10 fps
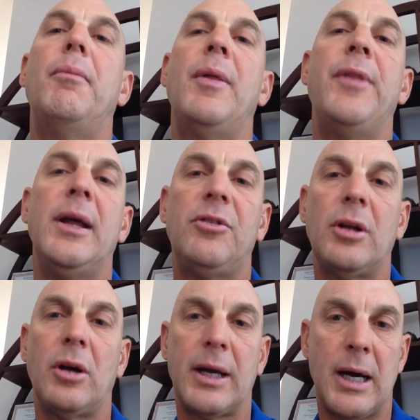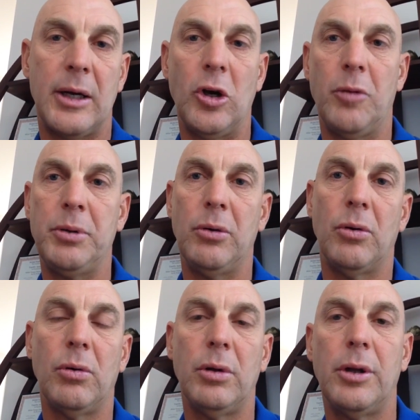and then said, "I can't help you.
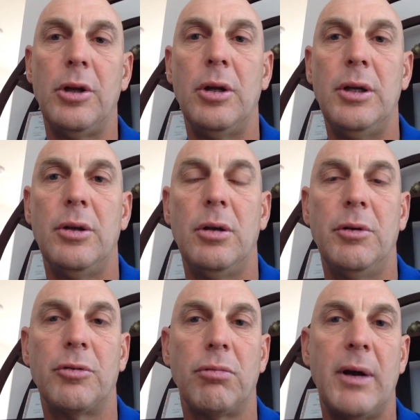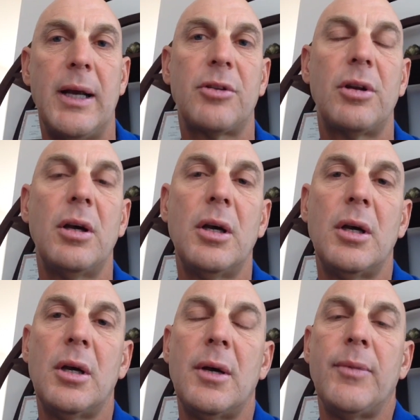All you need to do is rest."
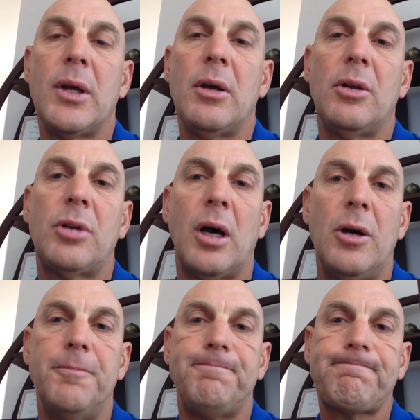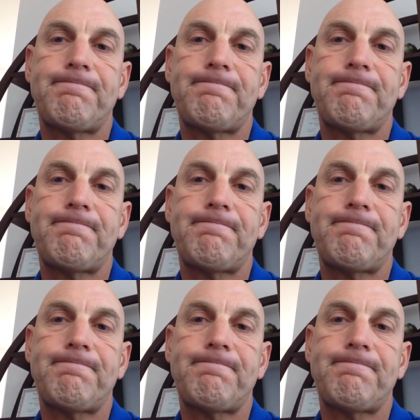So.